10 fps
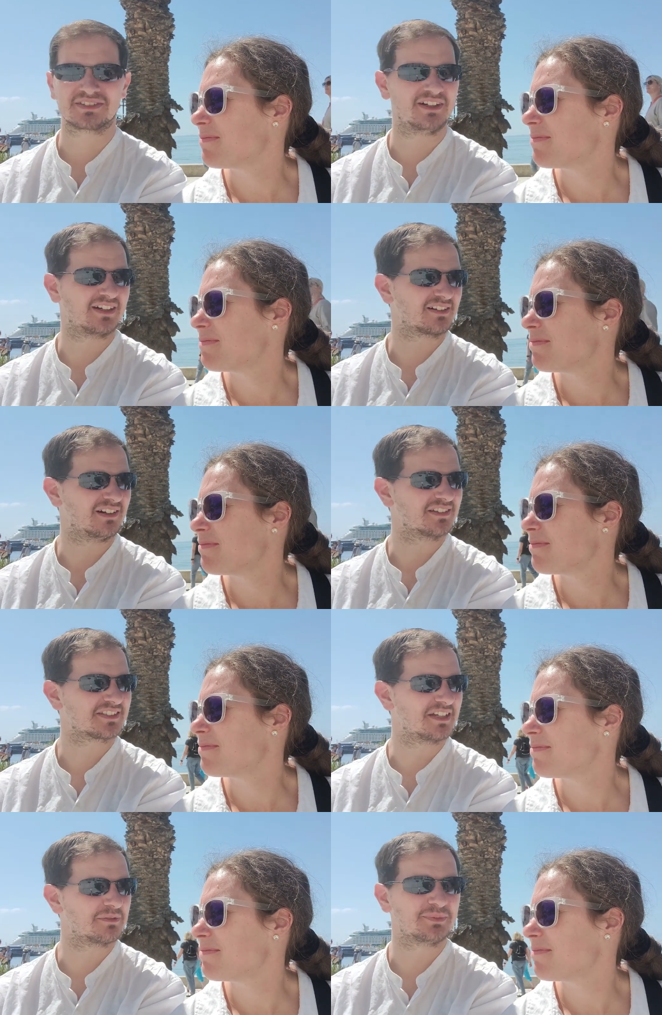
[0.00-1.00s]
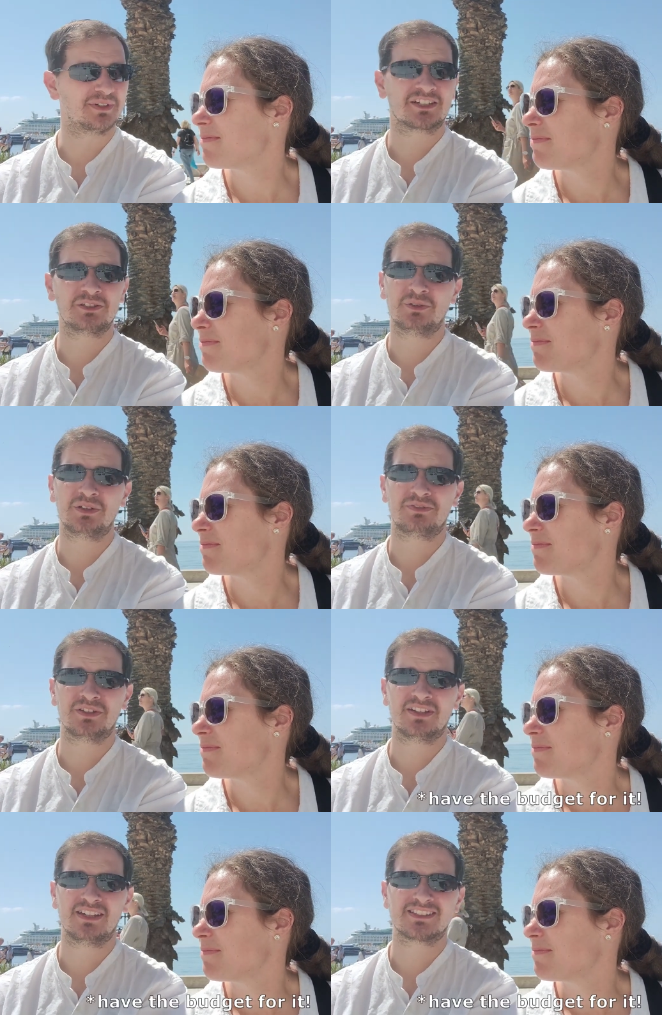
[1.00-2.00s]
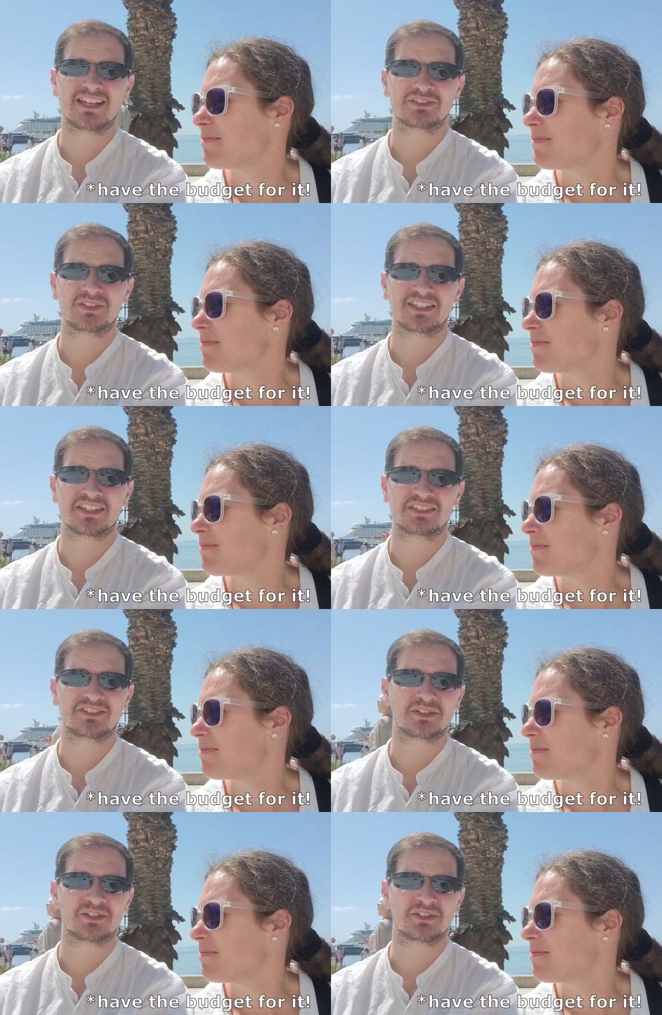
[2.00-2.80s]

Speaker 1: bizarre concept. Kind of cool if you're into that sort of thing as a